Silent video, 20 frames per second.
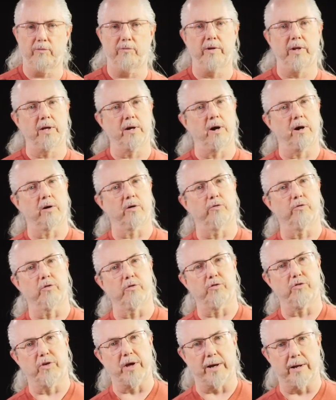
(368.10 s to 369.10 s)
a
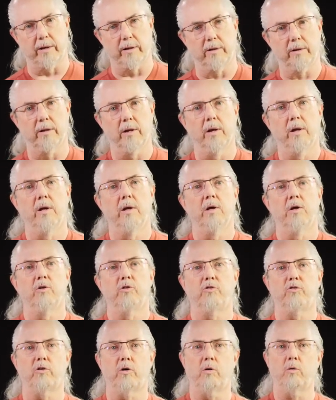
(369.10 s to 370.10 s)
videographer second.
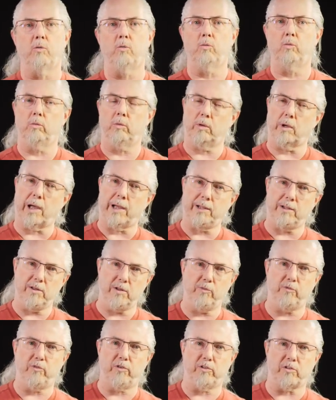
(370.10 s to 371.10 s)
So I
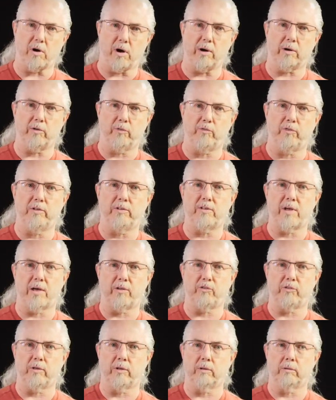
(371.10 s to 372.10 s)
did photography
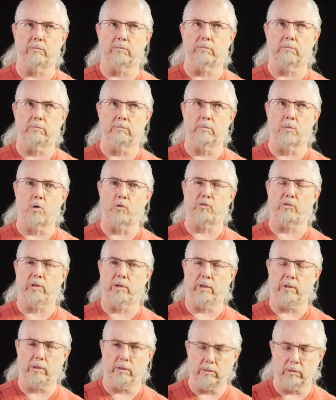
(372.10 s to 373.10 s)
testing
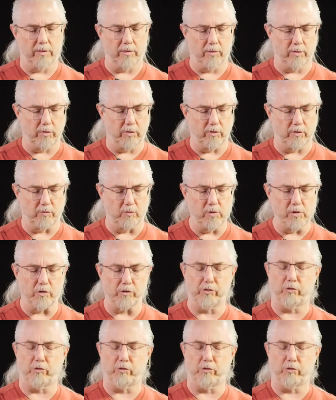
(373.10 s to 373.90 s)
mostly. The real